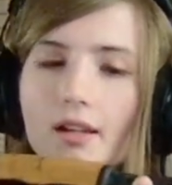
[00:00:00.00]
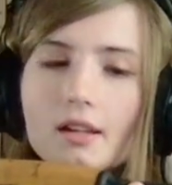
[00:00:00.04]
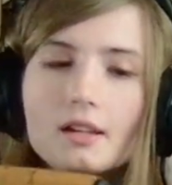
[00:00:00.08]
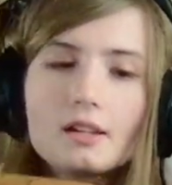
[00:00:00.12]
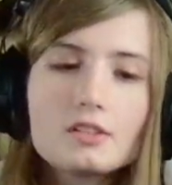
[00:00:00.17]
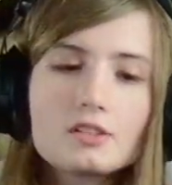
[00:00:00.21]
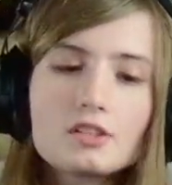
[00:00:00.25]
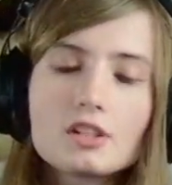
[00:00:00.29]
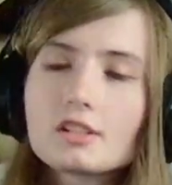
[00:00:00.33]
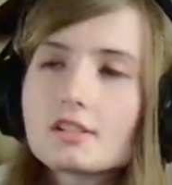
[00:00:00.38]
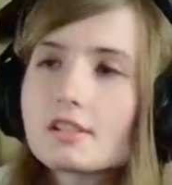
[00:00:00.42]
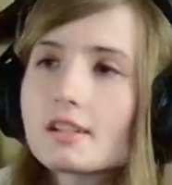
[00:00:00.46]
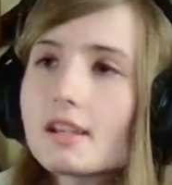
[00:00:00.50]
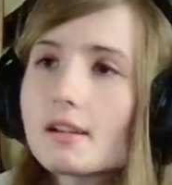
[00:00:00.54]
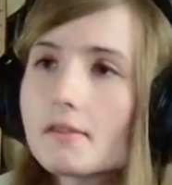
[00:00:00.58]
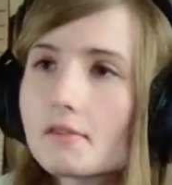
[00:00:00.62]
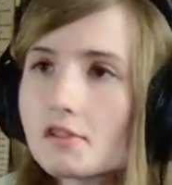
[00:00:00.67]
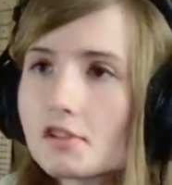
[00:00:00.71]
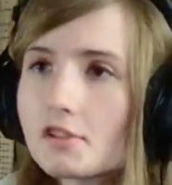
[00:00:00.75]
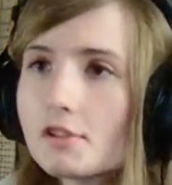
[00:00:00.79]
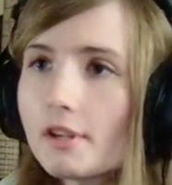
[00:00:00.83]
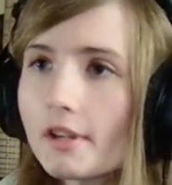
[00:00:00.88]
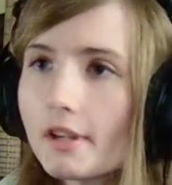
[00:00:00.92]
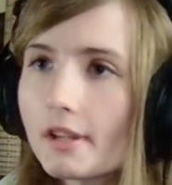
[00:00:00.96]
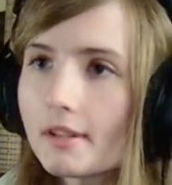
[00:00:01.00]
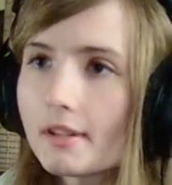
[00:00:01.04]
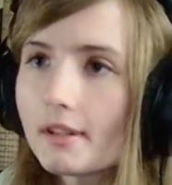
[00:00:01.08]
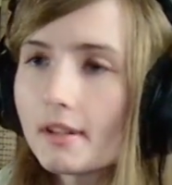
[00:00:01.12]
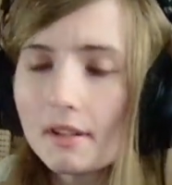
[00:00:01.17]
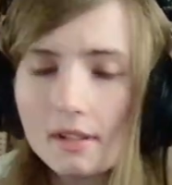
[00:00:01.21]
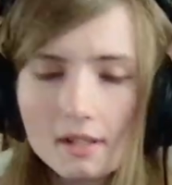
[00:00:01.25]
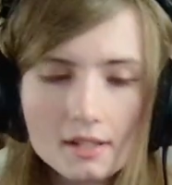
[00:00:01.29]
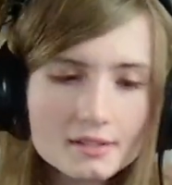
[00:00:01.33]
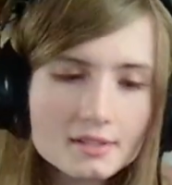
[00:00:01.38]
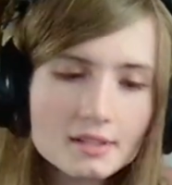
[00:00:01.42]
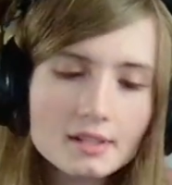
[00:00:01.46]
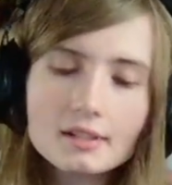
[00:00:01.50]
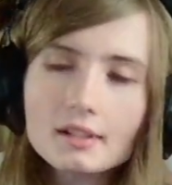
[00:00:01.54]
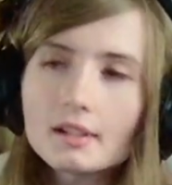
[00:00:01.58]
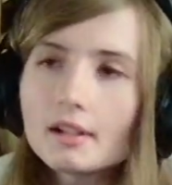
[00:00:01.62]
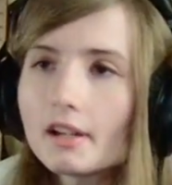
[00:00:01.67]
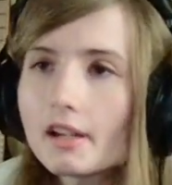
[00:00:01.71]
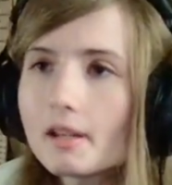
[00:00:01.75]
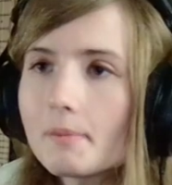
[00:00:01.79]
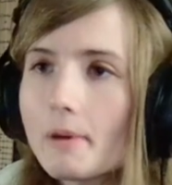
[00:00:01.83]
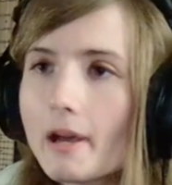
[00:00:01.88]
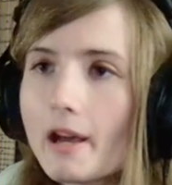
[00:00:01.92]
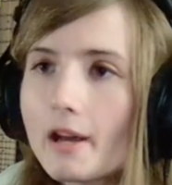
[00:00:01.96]
doesn't give a shit. It's like the
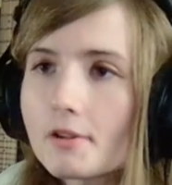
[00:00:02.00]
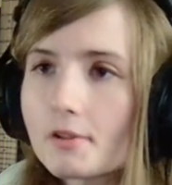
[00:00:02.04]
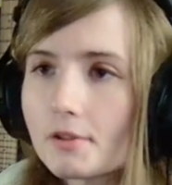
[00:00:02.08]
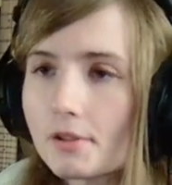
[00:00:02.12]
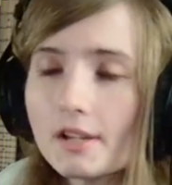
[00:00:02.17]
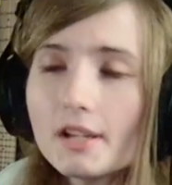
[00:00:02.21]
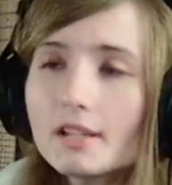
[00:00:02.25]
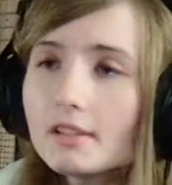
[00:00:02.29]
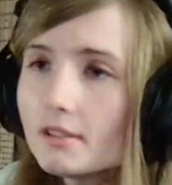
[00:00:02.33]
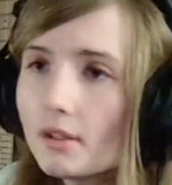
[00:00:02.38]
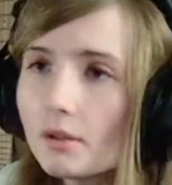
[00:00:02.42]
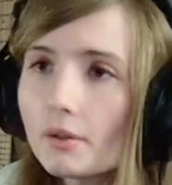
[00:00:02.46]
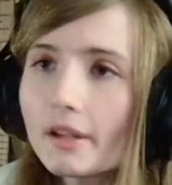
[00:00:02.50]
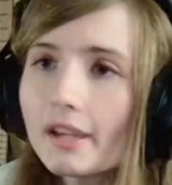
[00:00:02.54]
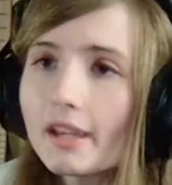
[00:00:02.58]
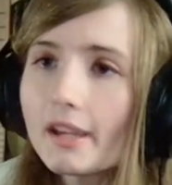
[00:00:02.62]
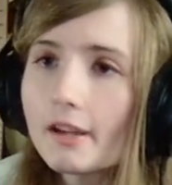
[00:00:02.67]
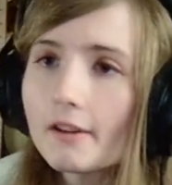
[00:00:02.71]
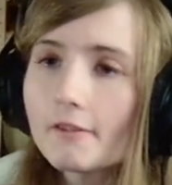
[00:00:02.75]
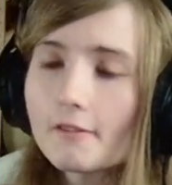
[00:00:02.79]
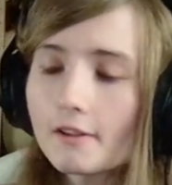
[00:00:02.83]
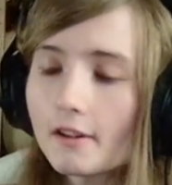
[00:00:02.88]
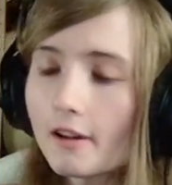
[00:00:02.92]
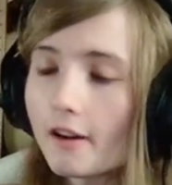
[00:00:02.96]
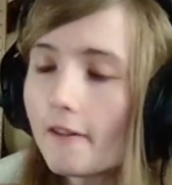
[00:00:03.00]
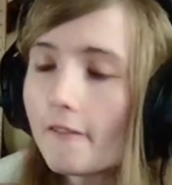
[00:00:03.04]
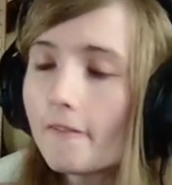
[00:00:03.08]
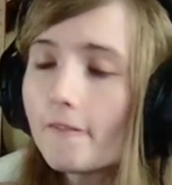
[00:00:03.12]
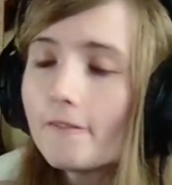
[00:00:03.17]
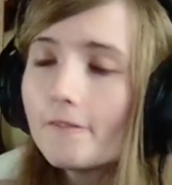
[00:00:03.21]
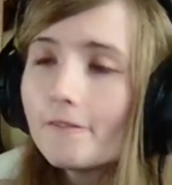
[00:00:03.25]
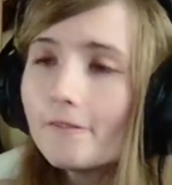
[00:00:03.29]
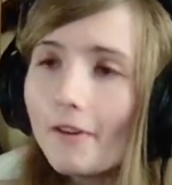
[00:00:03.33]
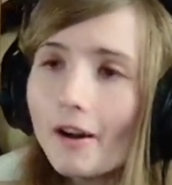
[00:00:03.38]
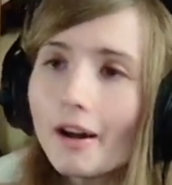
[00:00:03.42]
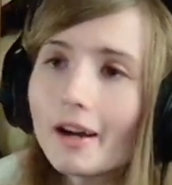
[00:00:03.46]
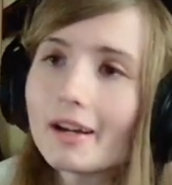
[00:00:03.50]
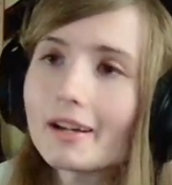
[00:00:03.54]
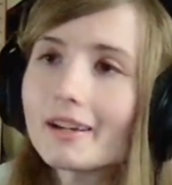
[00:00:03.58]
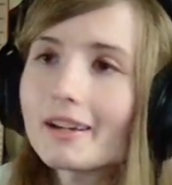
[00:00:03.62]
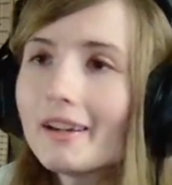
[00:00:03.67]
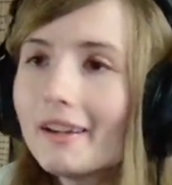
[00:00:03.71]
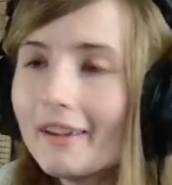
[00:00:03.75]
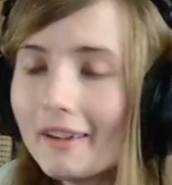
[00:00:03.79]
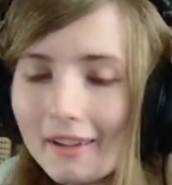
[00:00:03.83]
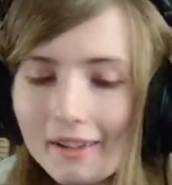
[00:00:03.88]
Honey Badger. It don't give a fuck.